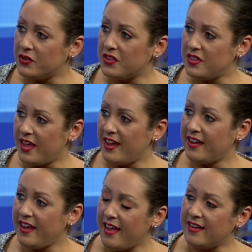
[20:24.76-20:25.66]
that they
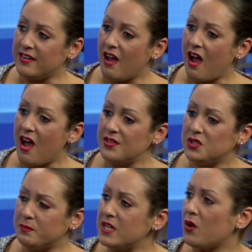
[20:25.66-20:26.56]
can
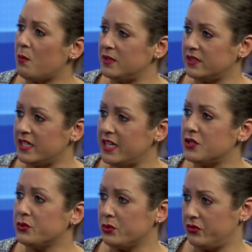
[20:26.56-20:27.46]
speak openly and
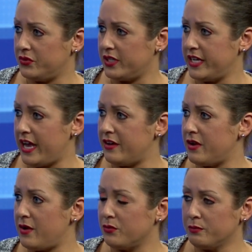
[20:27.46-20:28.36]
truthfully and,
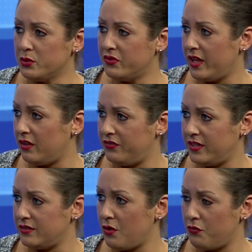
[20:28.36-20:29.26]
and remove the
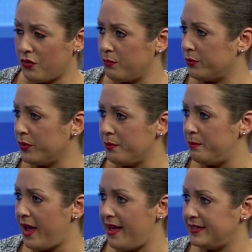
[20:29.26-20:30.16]
elephant from the
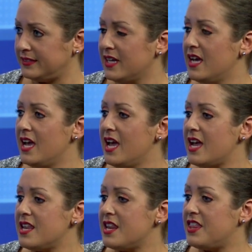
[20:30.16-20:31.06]
room. And
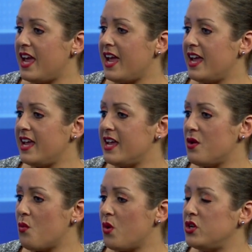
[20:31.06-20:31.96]
they,
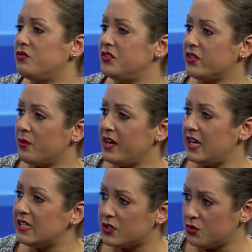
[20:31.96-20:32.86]
when you feel that way in
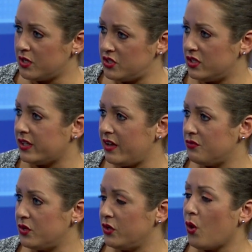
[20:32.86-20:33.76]
any situation in life,
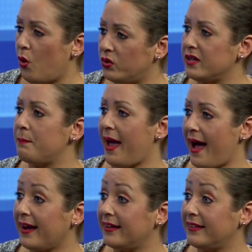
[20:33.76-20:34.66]
when you're holding
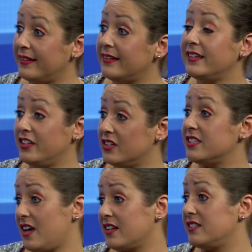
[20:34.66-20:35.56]
back, you're in a
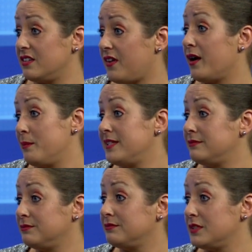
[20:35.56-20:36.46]
toxic environment.
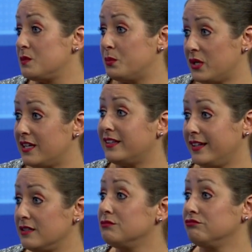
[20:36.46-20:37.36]
It's pretty clear.